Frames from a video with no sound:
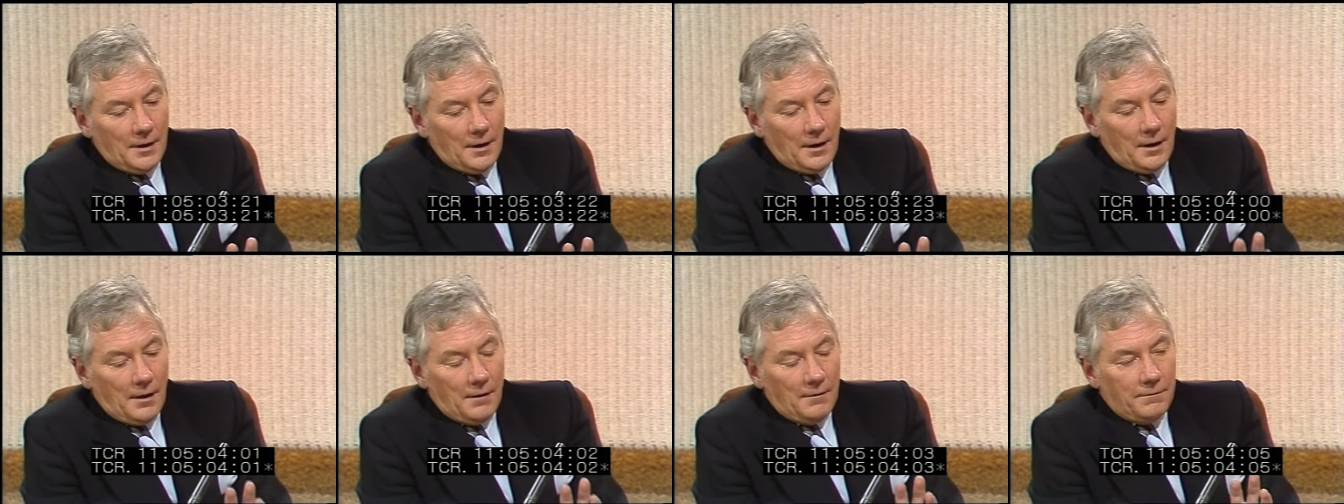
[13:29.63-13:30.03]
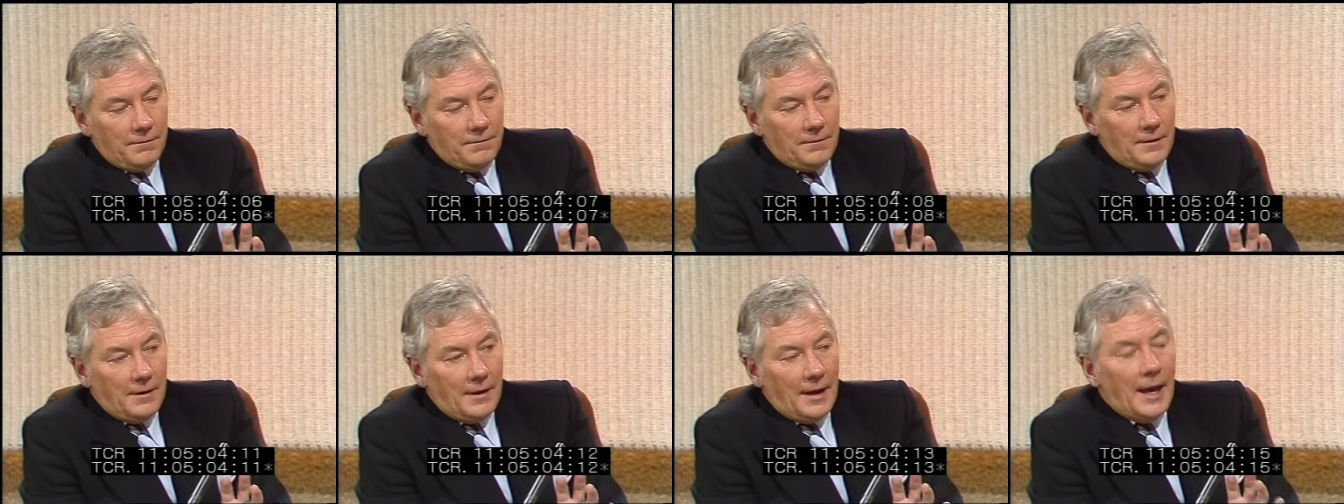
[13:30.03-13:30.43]
of
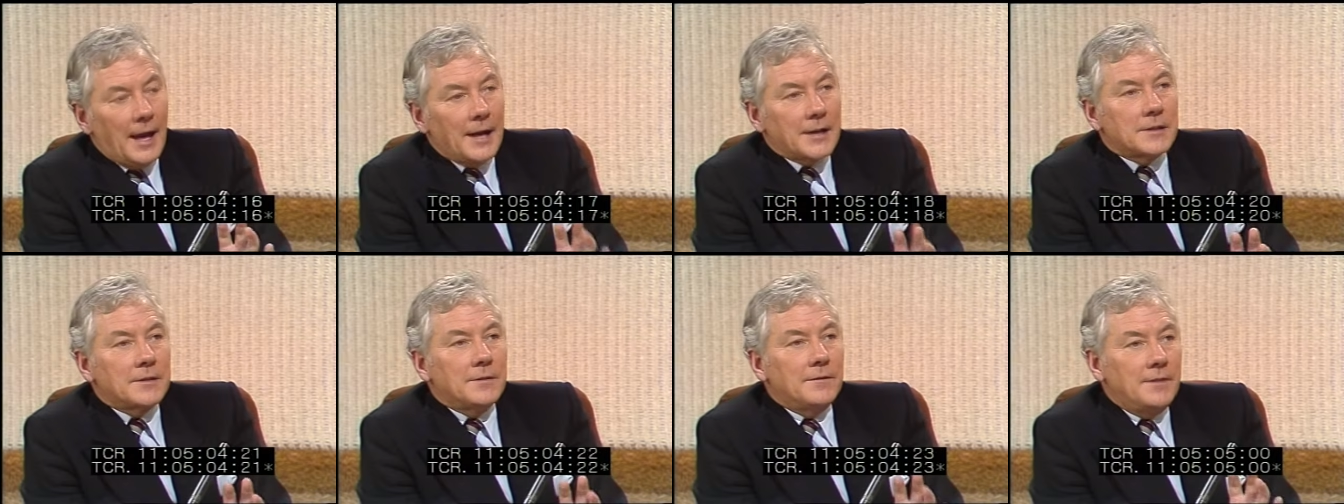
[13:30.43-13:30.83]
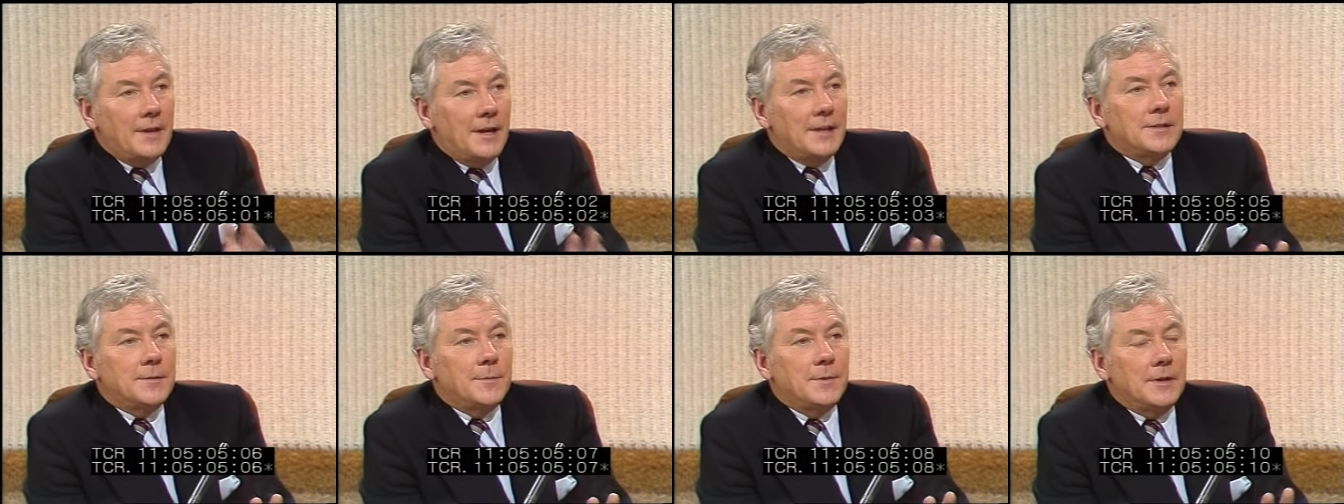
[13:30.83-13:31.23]
active
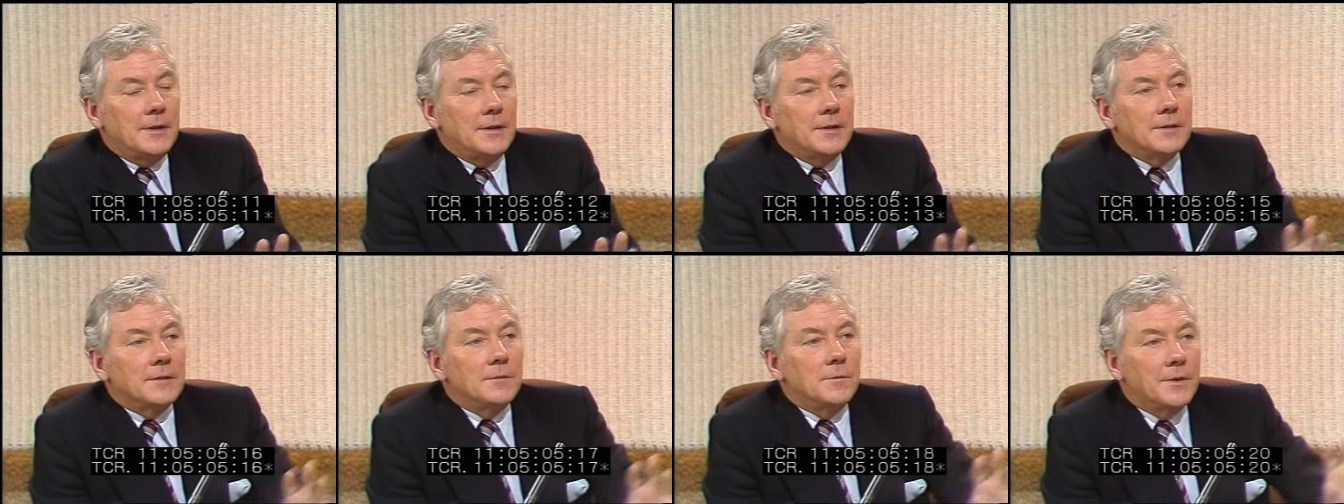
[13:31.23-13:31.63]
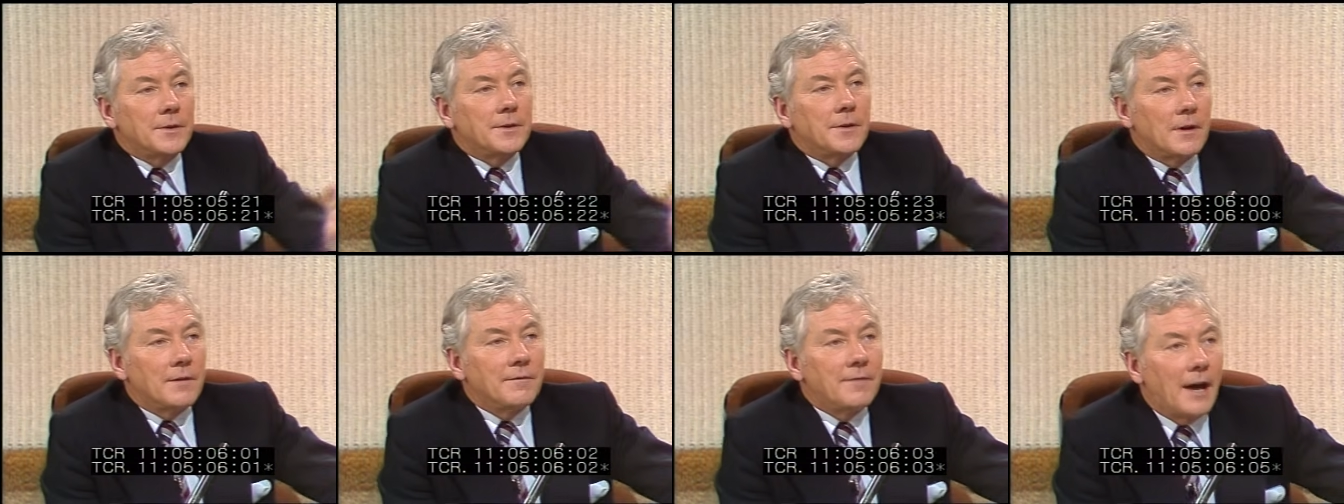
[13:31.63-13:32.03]
lesbianism
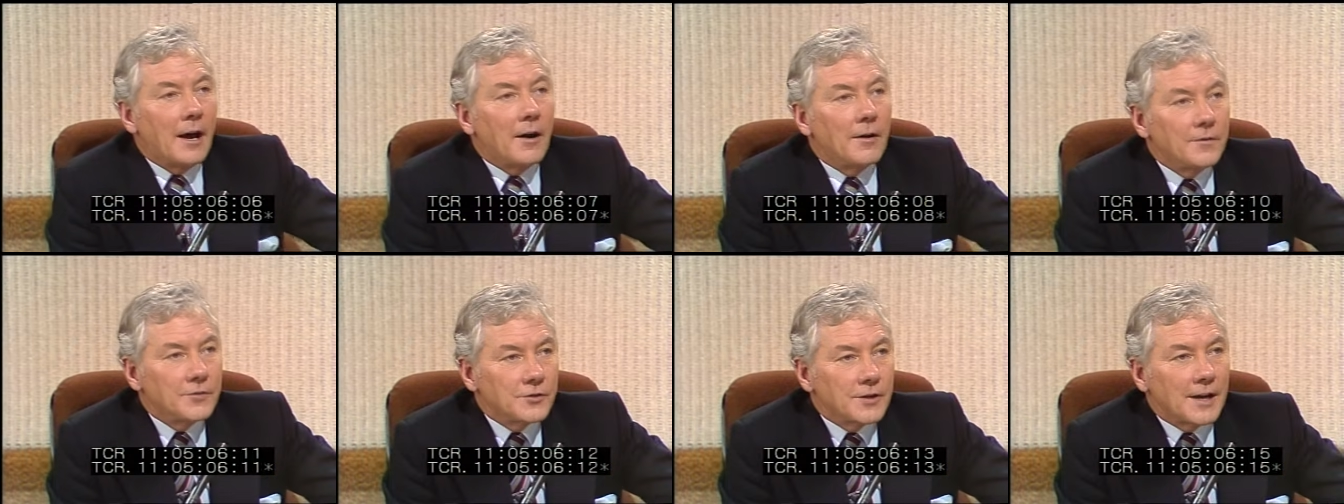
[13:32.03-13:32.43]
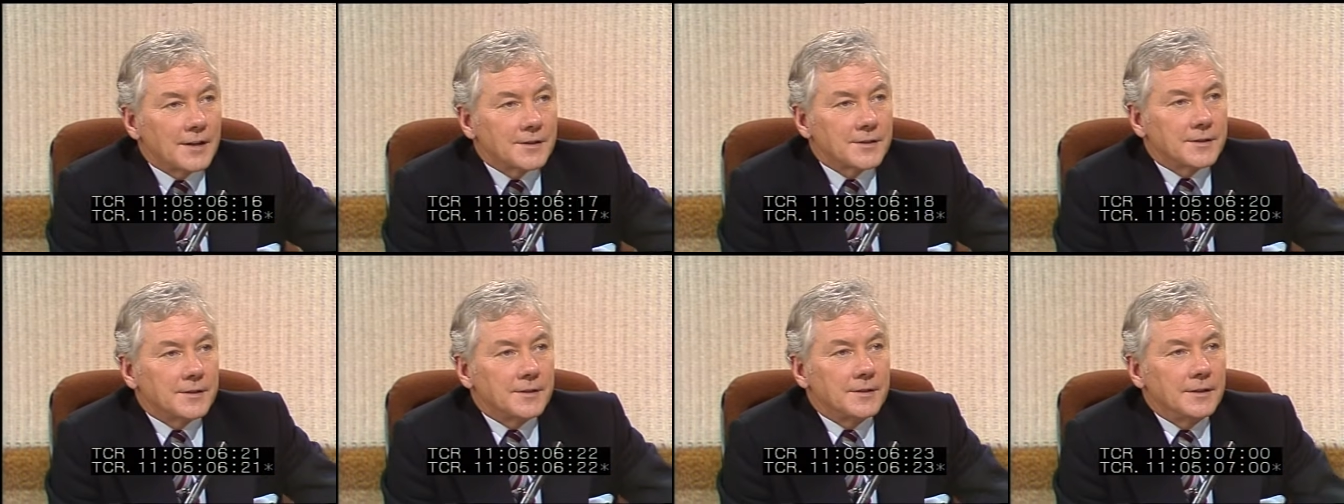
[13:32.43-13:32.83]
with their vow of
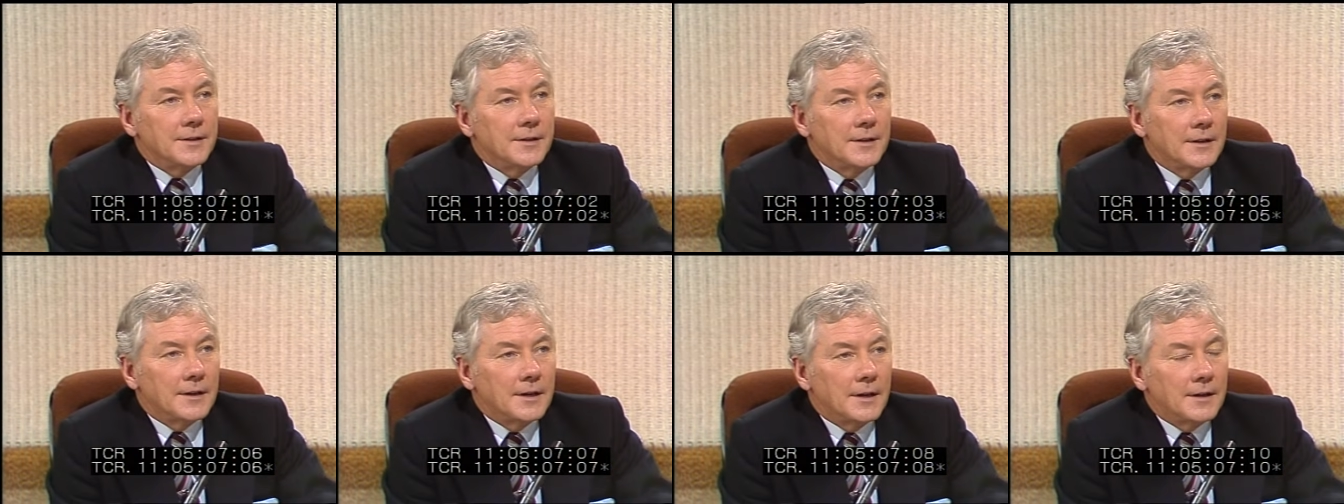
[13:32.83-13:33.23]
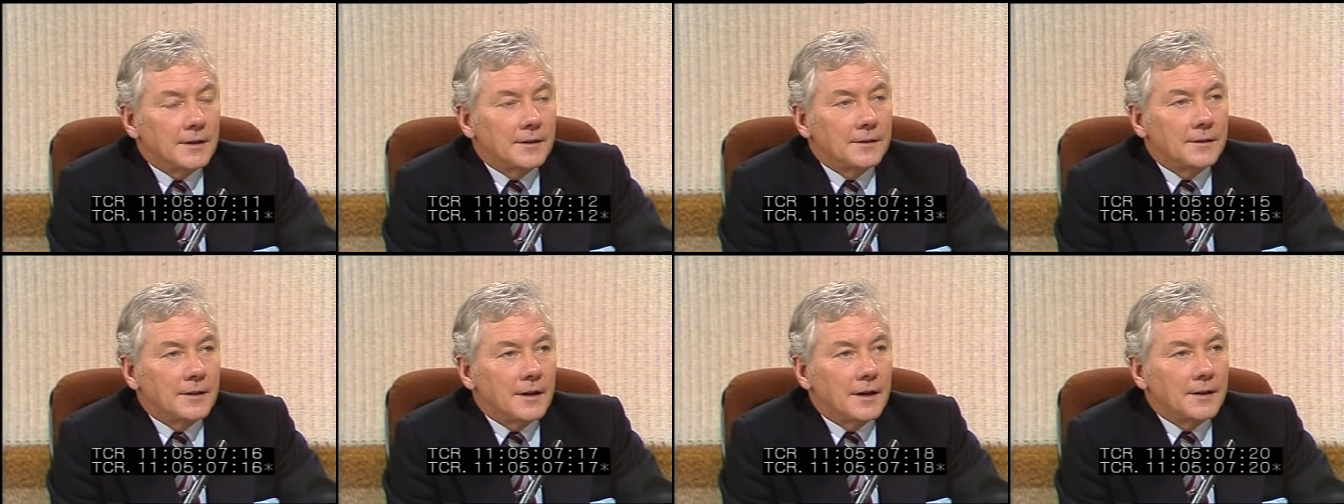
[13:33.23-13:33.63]
chastity
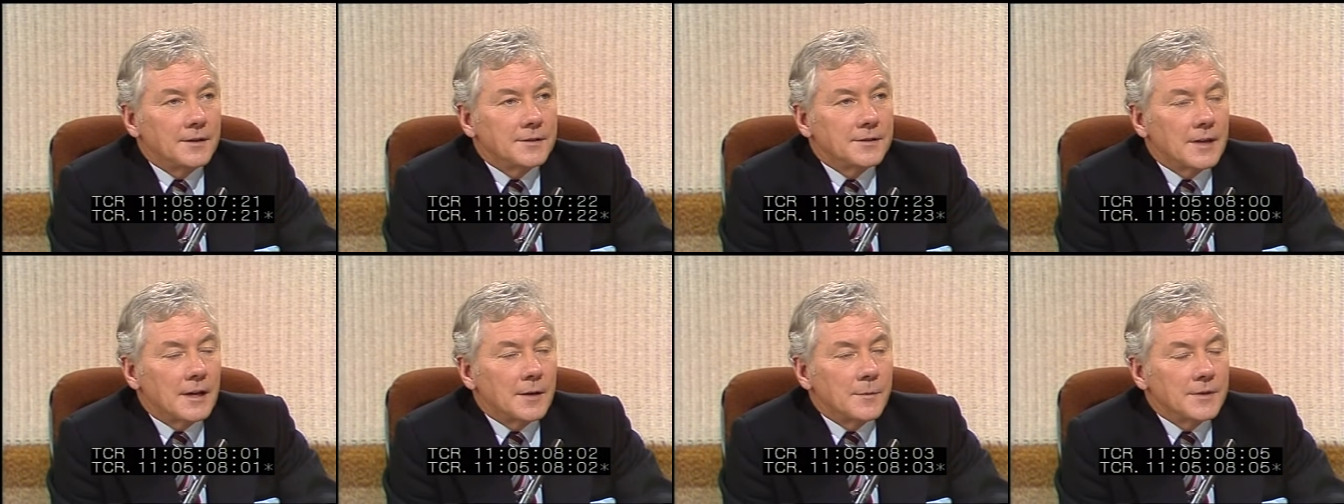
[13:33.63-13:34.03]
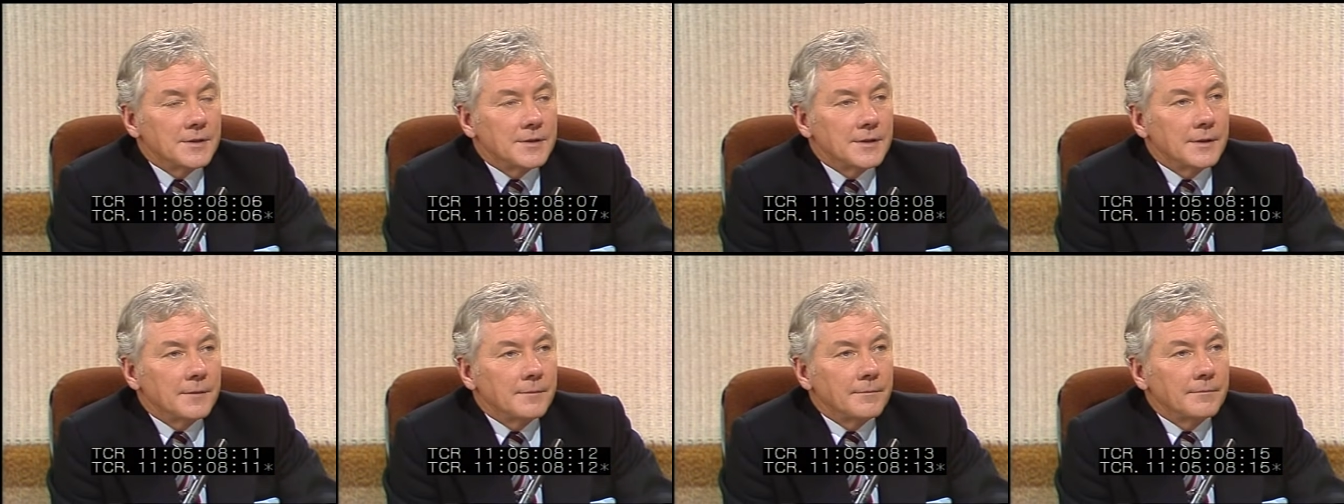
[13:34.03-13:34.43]
and
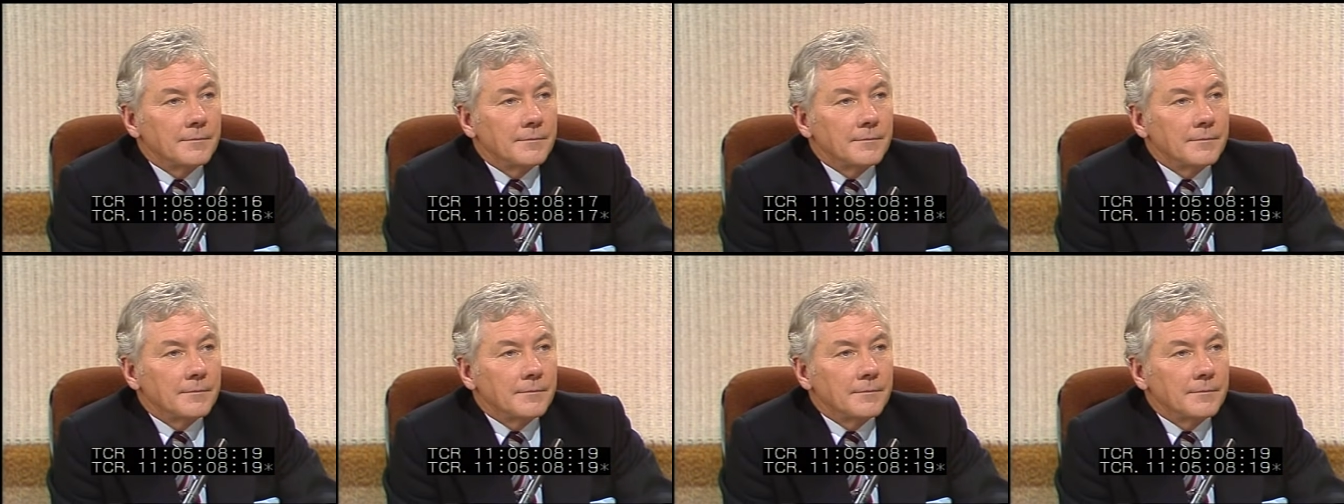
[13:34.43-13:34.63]
celibacy.